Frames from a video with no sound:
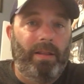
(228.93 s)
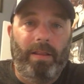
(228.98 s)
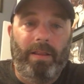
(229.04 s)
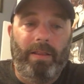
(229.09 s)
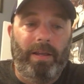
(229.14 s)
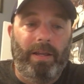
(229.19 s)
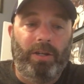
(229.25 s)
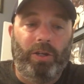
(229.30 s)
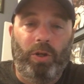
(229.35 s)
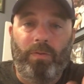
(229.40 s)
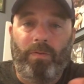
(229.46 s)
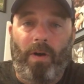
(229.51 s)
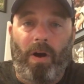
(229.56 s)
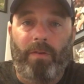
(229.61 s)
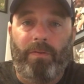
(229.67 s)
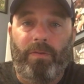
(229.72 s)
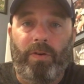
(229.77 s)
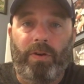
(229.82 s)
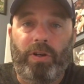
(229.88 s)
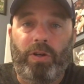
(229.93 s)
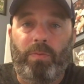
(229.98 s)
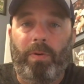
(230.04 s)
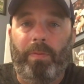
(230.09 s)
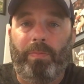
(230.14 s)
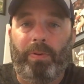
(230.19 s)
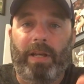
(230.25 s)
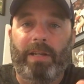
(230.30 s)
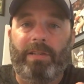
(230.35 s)
then you've offered to
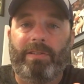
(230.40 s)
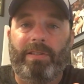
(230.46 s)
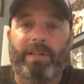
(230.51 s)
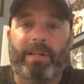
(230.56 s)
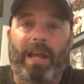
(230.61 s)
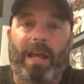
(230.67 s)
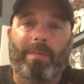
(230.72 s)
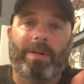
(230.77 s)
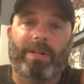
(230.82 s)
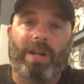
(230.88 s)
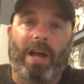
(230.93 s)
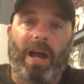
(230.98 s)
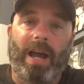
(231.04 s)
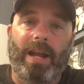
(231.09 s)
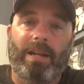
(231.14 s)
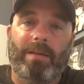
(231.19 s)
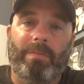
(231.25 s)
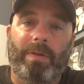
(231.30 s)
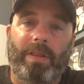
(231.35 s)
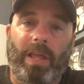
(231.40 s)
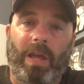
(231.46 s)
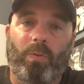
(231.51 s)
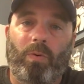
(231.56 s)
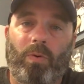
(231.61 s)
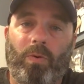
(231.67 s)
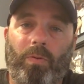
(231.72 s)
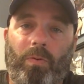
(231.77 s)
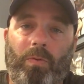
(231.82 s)
replace the damaged item and they
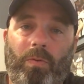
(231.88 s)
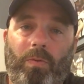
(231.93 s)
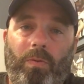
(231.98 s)
will